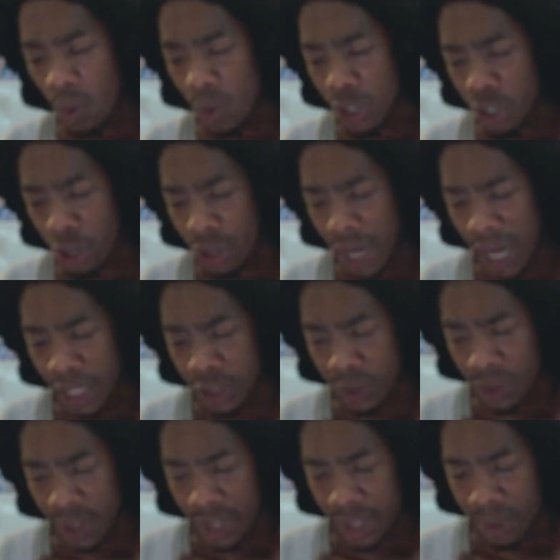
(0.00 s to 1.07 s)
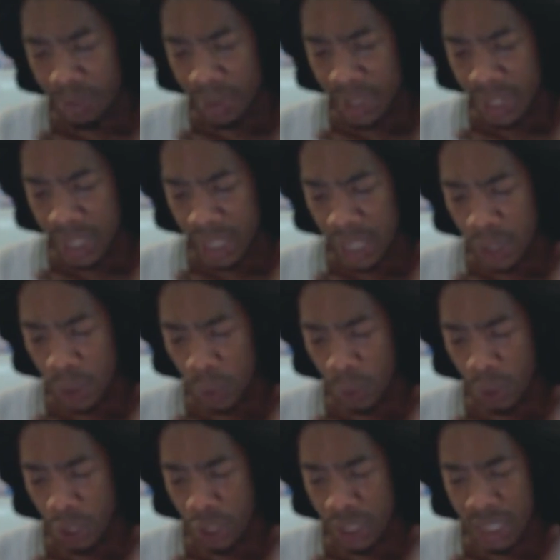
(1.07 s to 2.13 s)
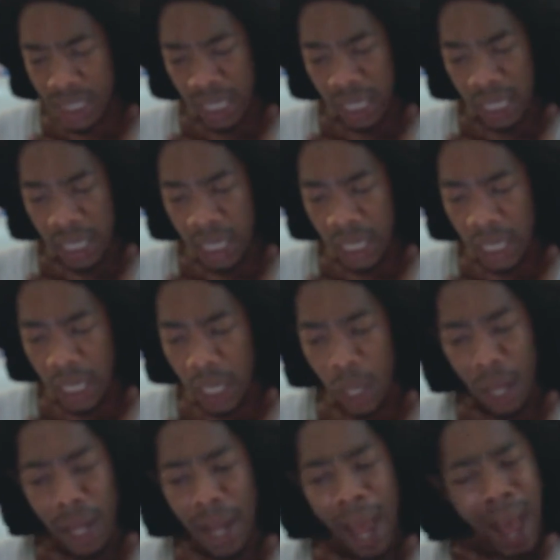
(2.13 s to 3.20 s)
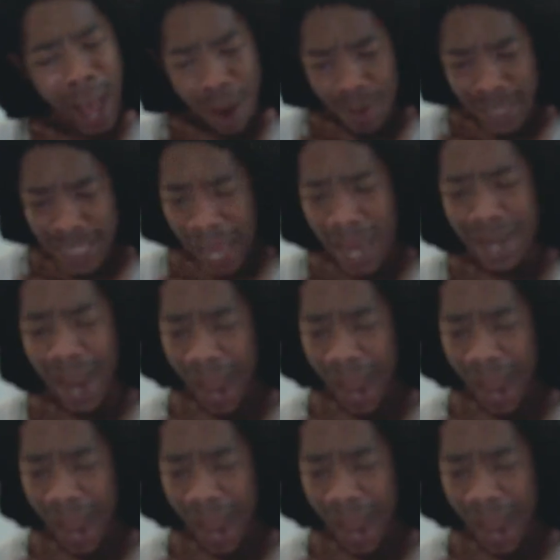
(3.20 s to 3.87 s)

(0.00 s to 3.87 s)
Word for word: which are naturally presented on your skin. How is that